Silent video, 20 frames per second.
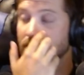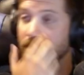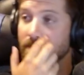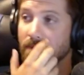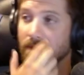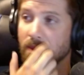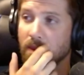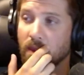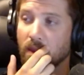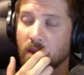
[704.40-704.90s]

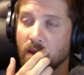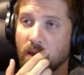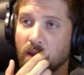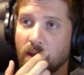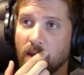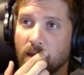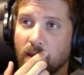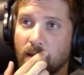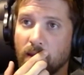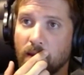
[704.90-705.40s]

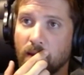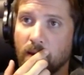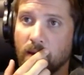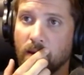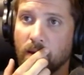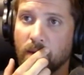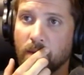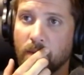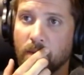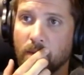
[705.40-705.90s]

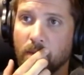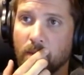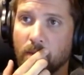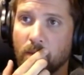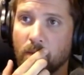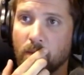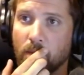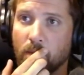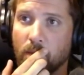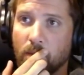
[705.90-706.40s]

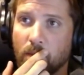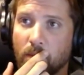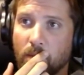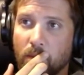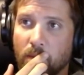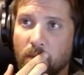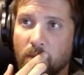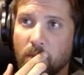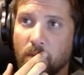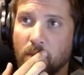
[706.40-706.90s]

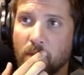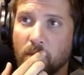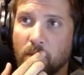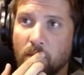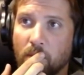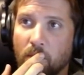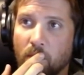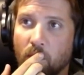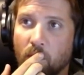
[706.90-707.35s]
Nothing is said.